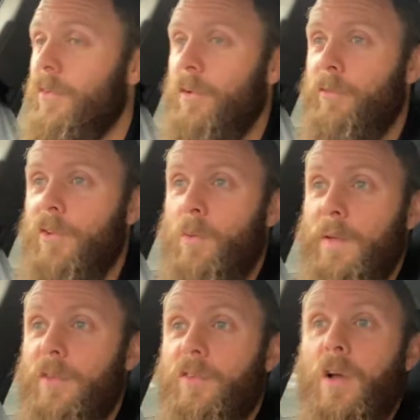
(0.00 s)
because obviously
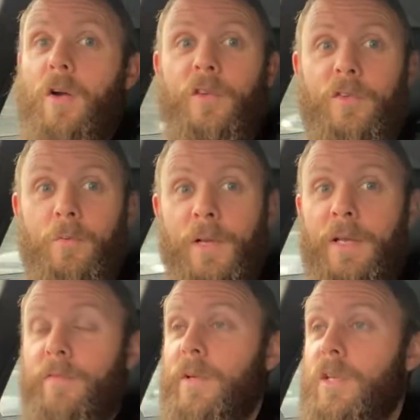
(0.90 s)
when this car is
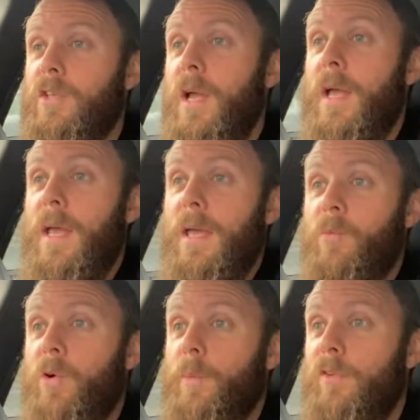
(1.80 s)
completely finished, it
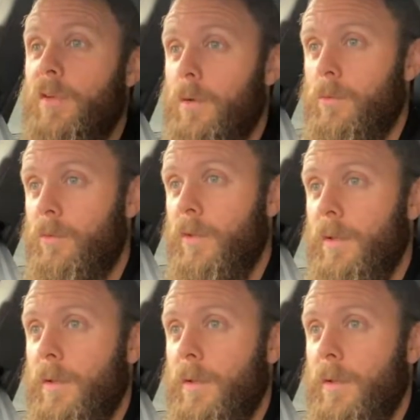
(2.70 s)
will be sold.